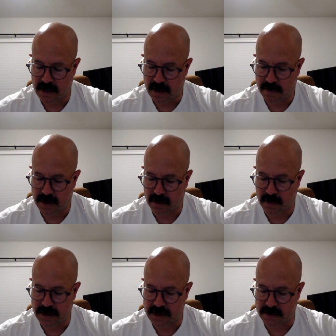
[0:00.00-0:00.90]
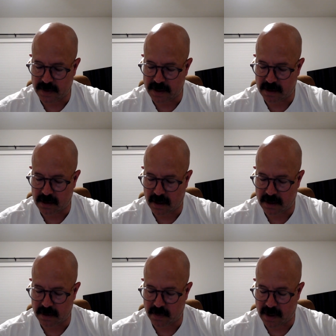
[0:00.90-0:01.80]
being witnessed by the law and
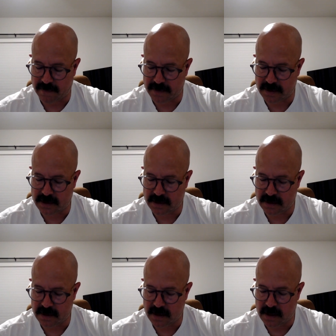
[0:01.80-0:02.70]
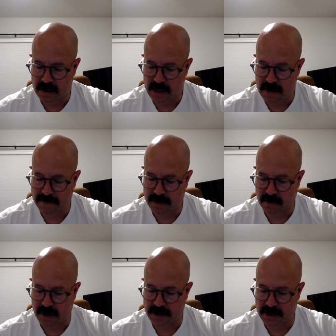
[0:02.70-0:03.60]
the prophets, even the
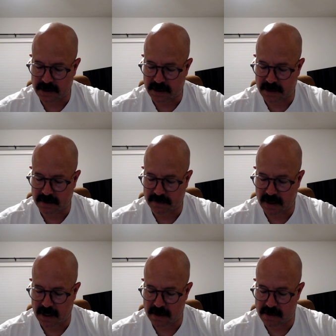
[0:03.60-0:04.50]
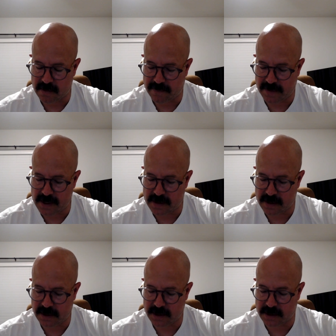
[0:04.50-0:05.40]
righteousness of God through faith
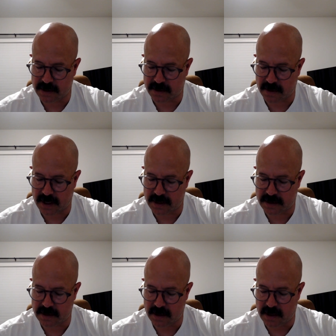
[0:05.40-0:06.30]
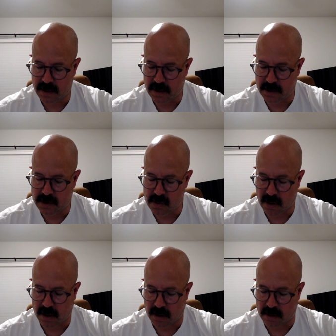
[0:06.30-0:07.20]
in Jesus Christ, to
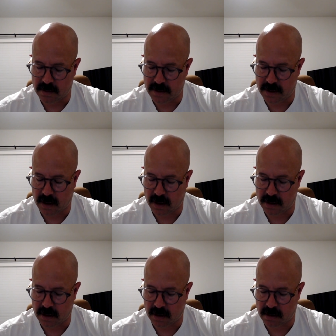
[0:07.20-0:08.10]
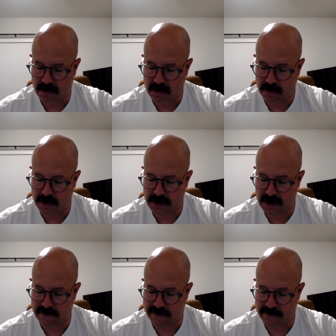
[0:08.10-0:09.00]
all and on all who
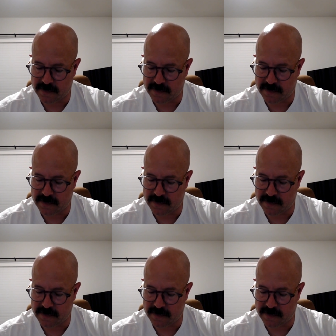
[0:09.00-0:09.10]
believe.